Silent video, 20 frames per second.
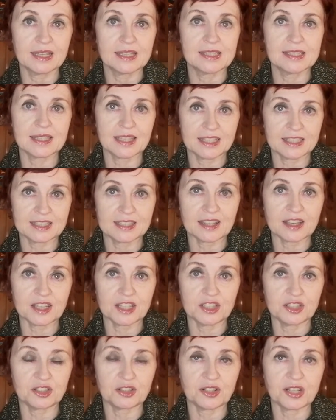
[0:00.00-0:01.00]
6
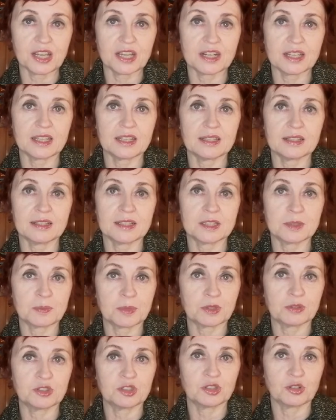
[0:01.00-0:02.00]
Signs You're Getting a
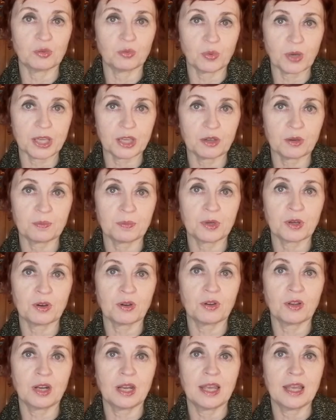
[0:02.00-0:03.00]
Spiritual Wake-Up
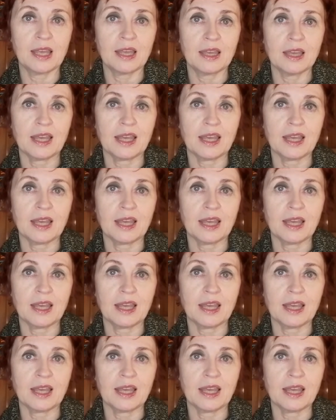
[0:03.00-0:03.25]
Call.